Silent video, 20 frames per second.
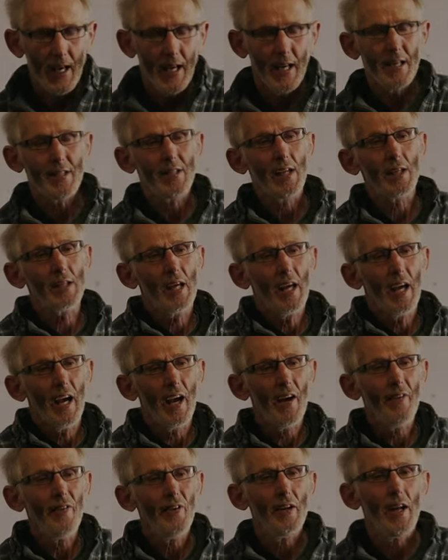he says,
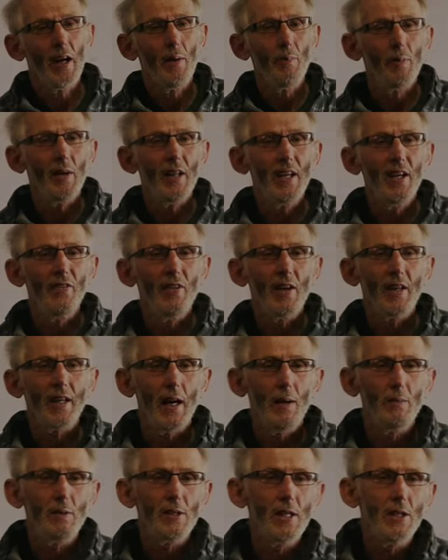if an unbeliever
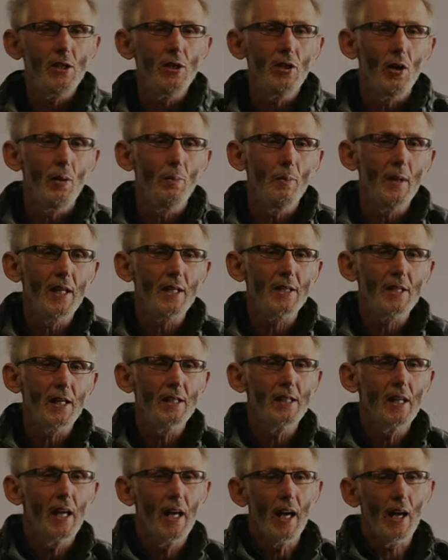comes into your
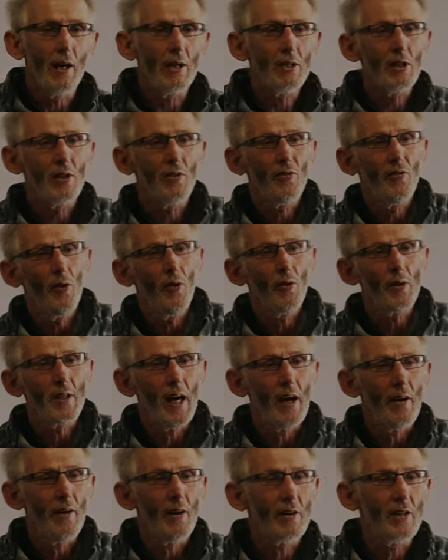meeting, he should fall
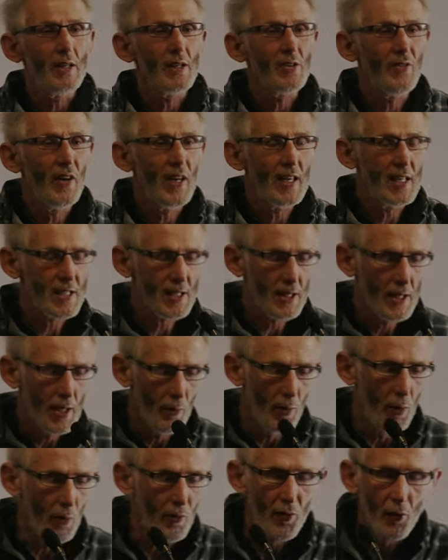down on his face
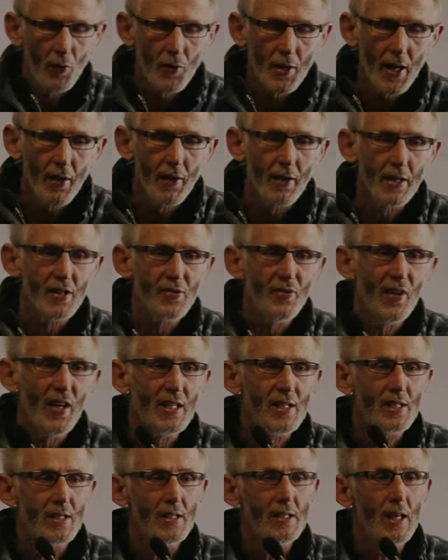
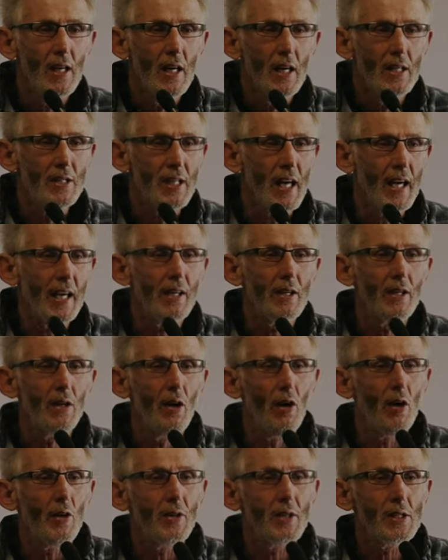and say,
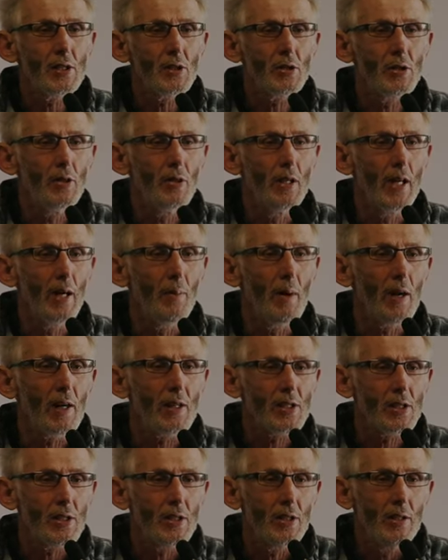God is truly
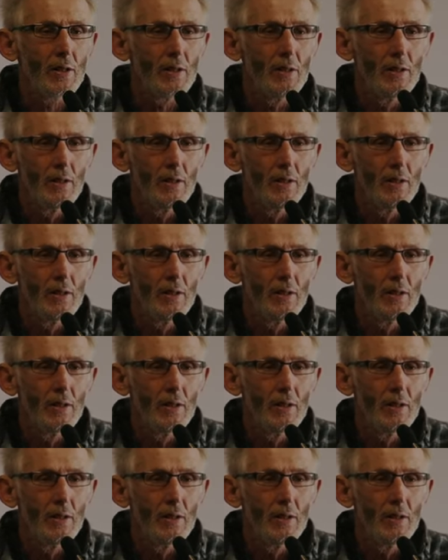amongst you.